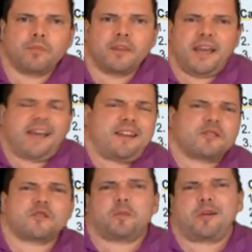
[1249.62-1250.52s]
And
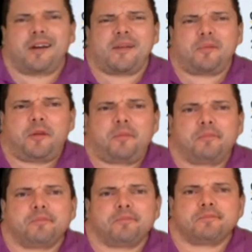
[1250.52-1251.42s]
here's the problem.
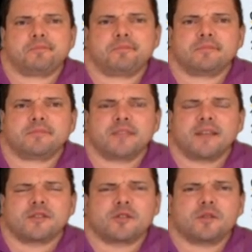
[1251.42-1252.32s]

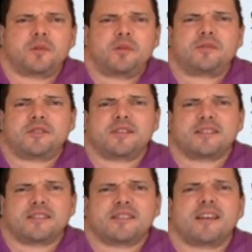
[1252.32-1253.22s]
Cirrhosis
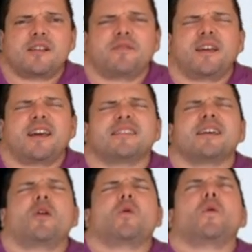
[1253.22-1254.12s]
itself has
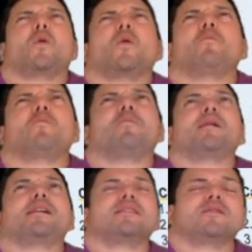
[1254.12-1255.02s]
a whole
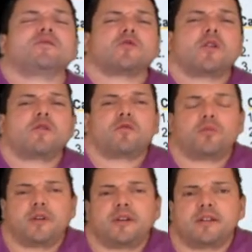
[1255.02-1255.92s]
bunch of
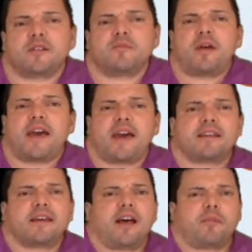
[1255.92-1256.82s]
really bad
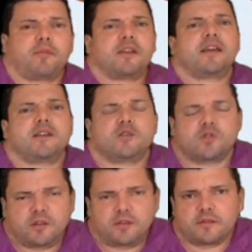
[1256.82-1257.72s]

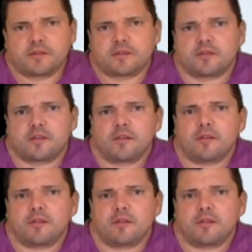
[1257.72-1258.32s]
complications.